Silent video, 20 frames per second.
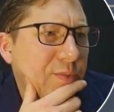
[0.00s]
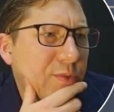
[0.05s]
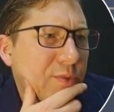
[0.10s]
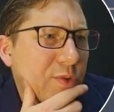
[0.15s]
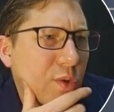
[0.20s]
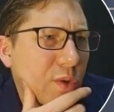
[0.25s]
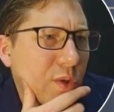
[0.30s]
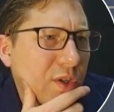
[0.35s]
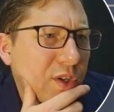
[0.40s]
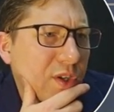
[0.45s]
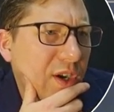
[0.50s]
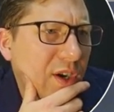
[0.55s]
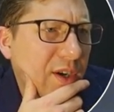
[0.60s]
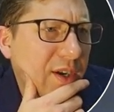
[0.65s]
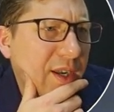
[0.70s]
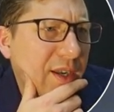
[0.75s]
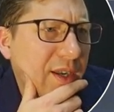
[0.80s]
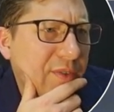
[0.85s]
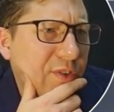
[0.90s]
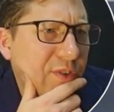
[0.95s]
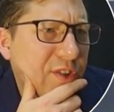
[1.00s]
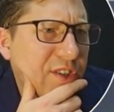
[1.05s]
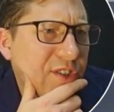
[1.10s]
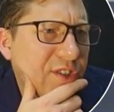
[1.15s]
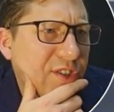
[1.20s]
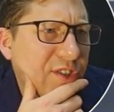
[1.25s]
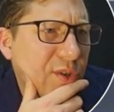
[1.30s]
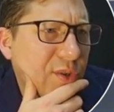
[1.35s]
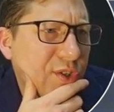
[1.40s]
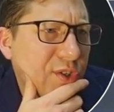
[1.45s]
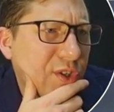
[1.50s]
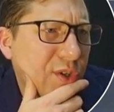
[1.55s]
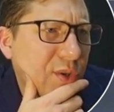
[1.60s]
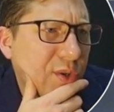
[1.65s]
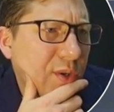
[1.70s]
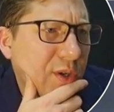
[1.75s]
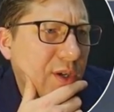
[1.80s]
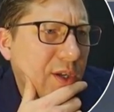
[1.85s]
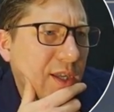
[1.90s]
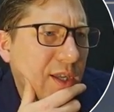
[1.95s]
Golgari for this
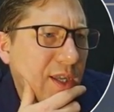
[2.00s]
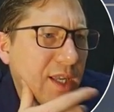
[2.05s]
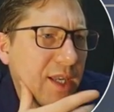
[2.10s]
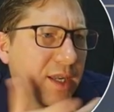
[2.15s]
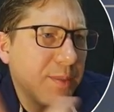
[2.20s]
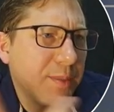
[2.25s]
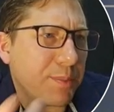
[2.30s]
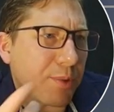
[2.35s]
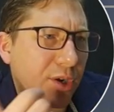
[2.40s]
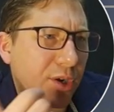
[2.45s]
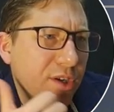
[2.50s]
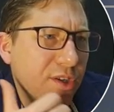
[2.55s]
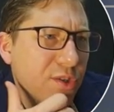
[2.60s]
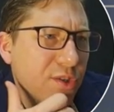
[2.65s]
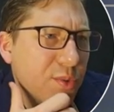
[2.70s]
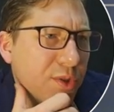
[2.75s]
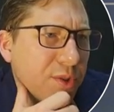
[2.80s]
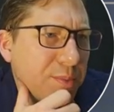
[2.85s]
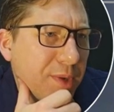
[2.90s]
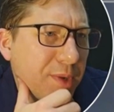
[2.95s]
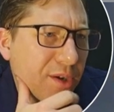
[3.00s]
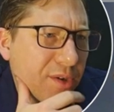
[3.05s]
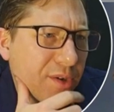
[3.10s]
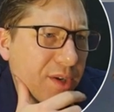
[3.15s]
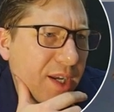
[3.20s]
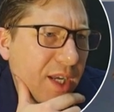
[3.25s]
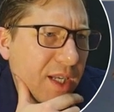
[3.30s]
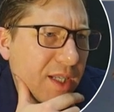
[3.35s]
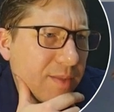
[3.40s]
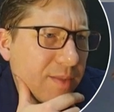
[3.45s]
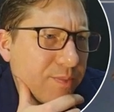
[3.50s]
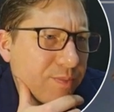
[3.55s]
2/2, and he partners with Merry.